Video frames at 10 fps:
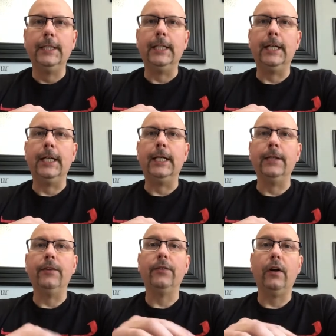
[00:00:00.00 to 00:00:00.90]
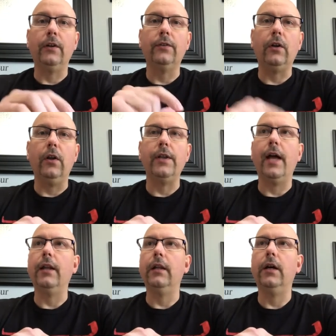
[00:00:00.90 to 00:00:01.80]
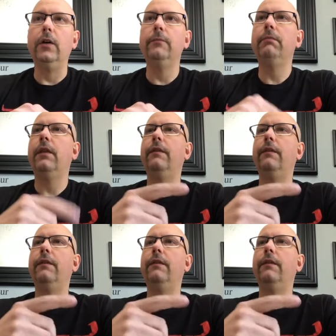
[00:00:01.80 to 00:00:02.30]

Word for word: Uh, the song is called Not Alone.